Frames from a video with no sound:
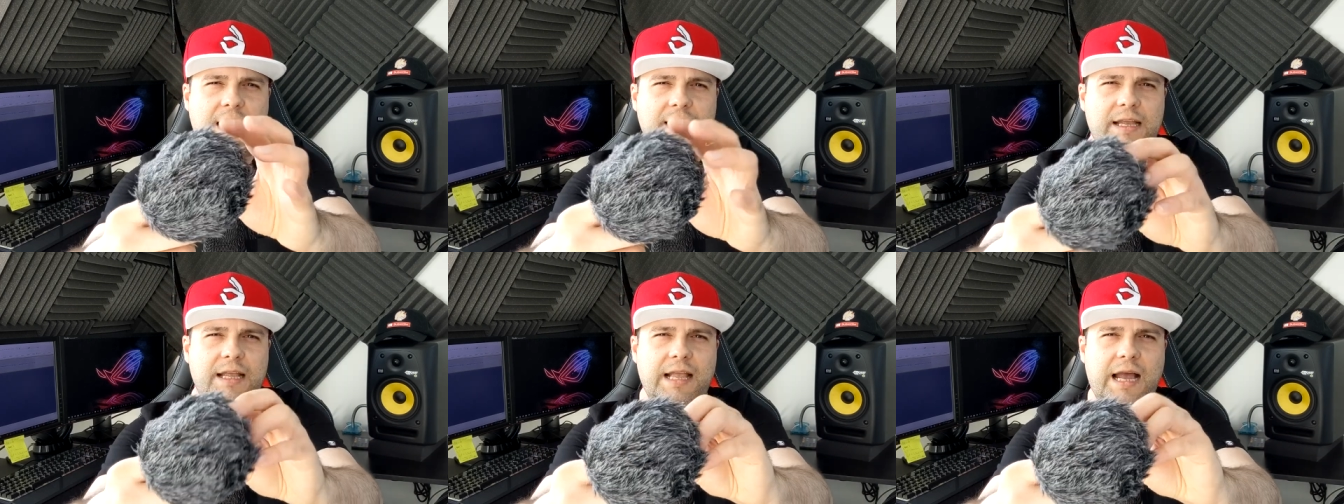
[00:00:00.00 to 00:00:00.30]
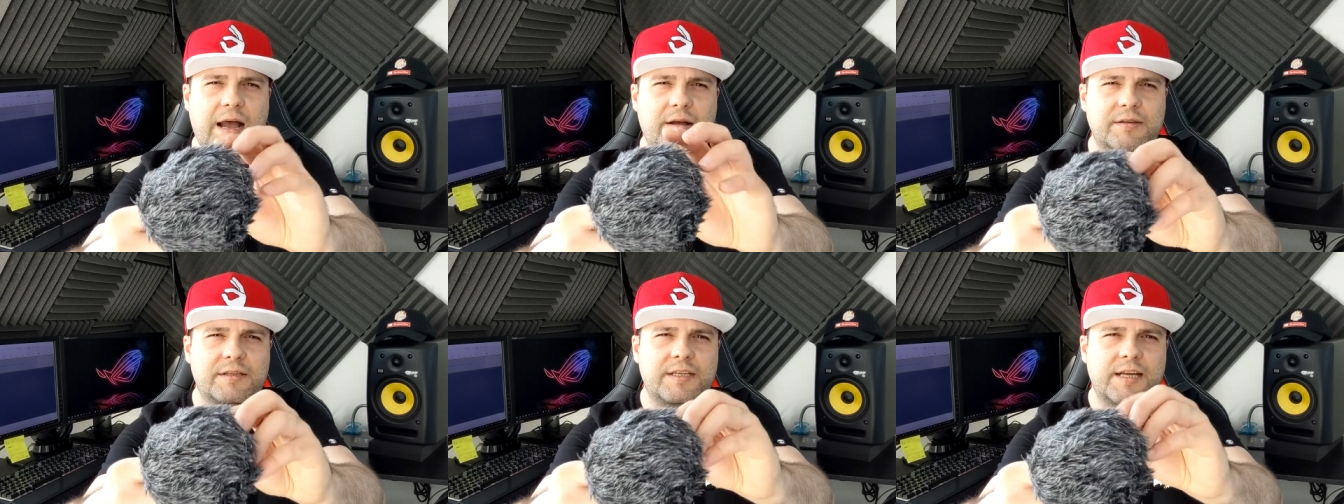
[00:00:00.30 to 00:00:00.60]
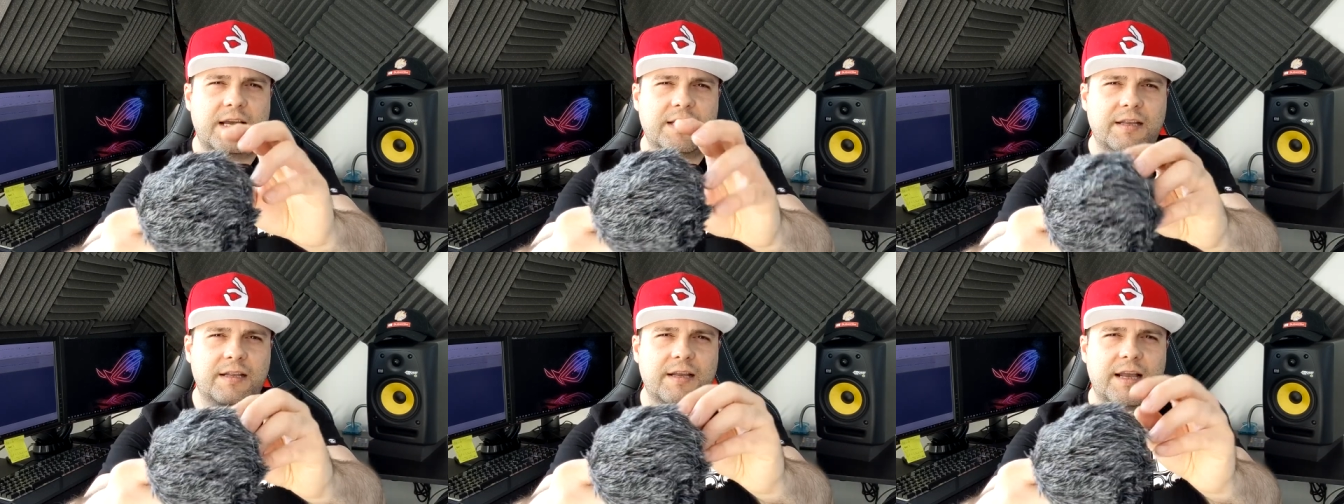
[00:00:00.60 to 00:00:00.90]
and then
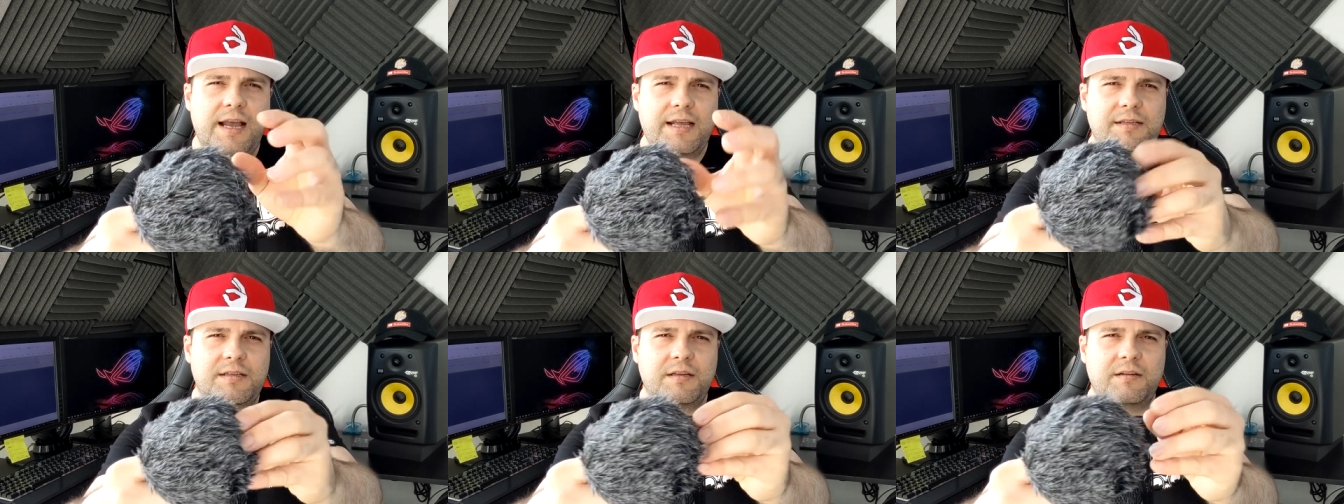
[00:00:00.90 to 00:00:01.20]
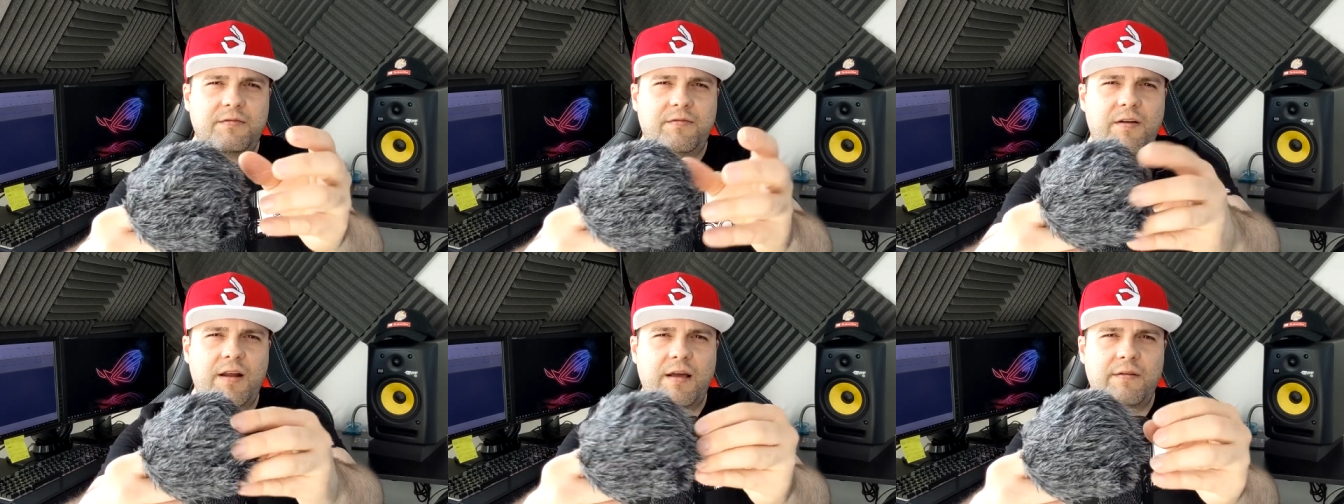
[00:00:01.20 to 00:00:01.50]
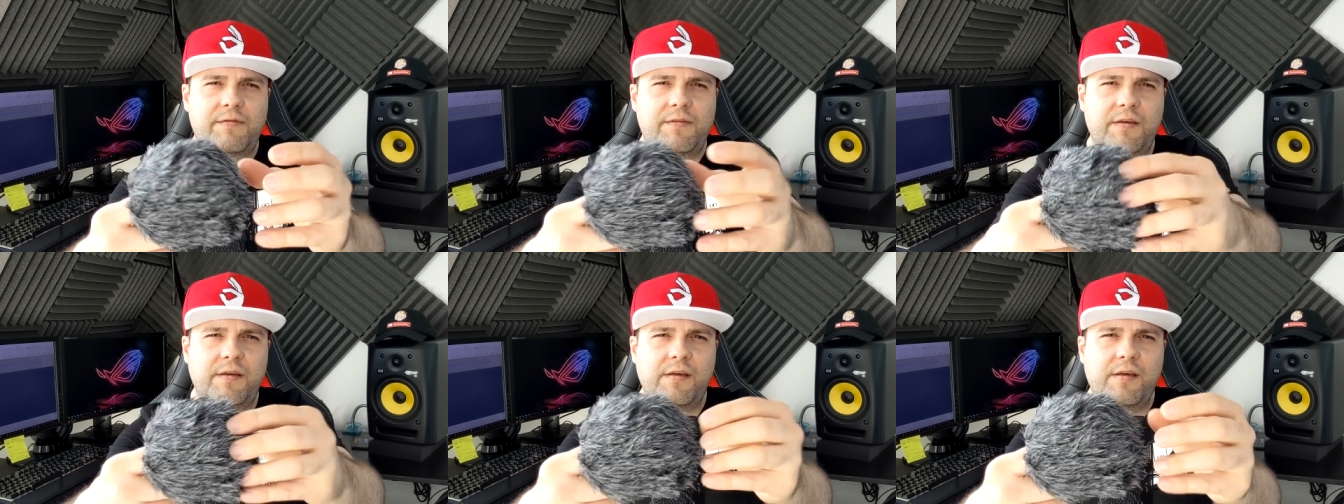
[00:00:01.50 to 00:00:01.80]
outside it has this
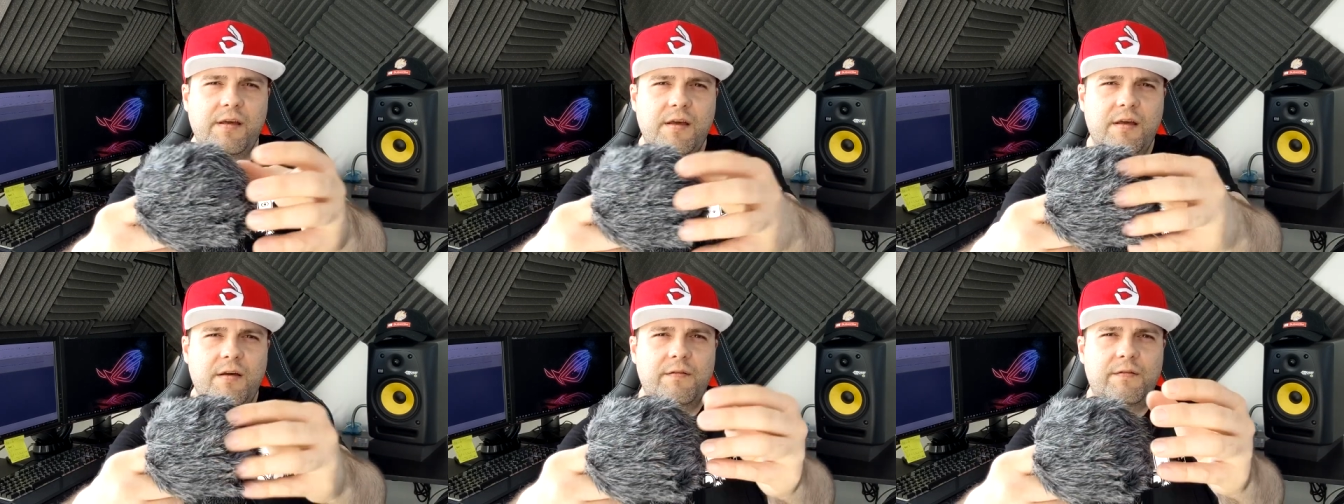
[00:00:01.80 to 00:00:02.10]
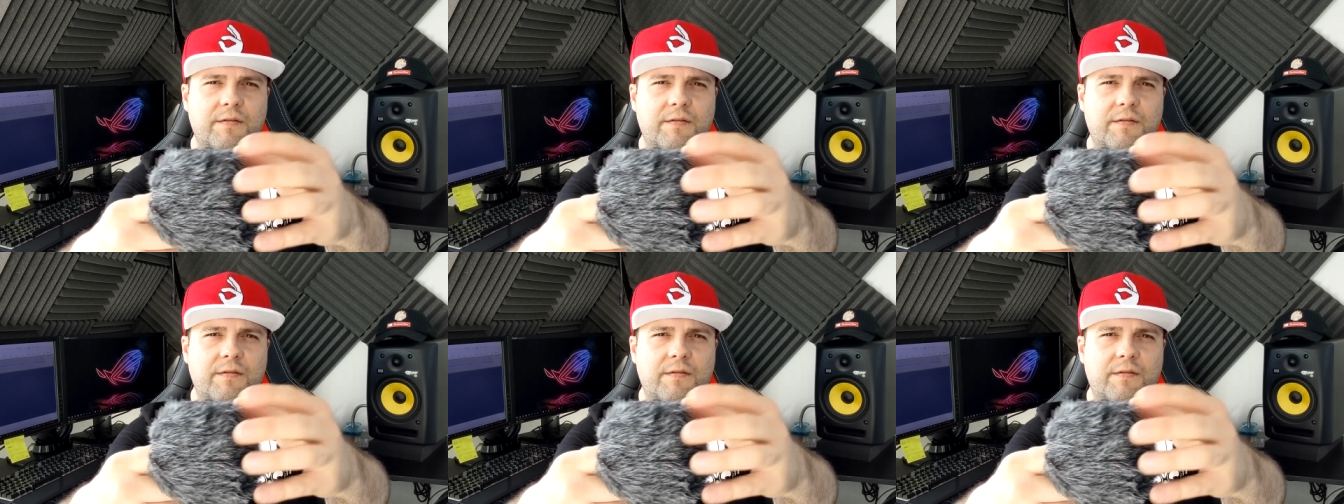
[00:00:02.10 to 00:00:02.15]
fluffy,